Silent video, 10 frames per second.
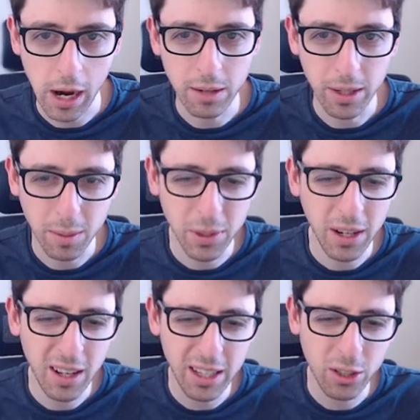was high rated, but
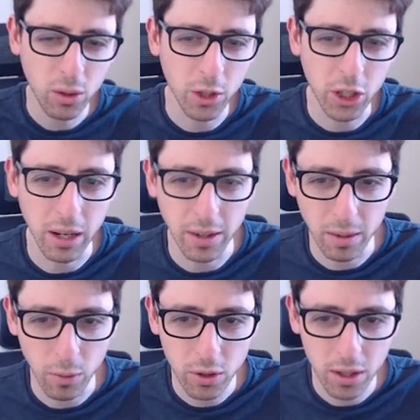not like so much high
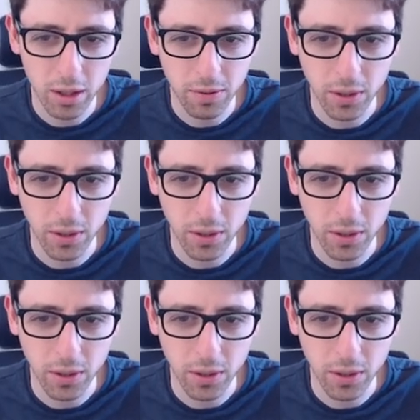rated. Most of